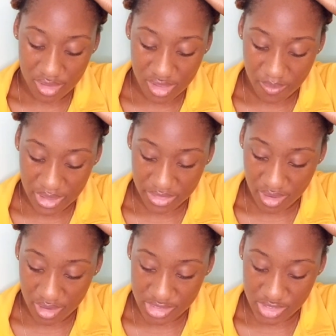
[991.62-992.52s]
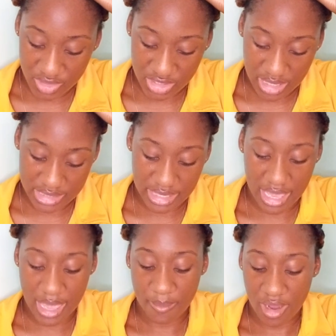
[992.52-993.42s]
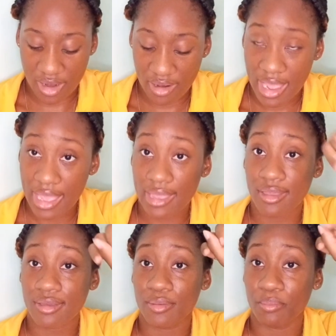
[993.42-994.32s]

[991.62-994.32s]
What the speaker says: other methods such as MRI,